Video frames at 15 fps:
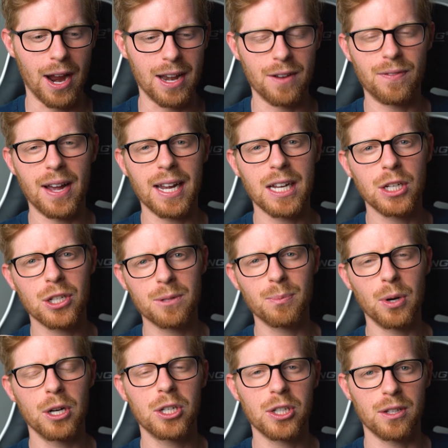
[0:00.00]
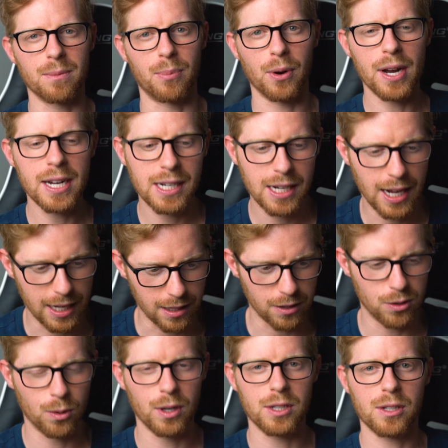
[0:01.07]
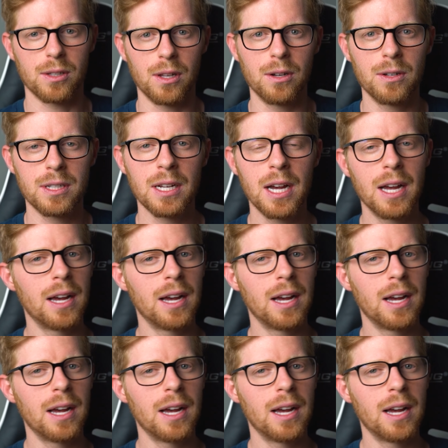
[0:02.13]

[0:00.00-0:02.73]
and if I can just push the brake and the doors close,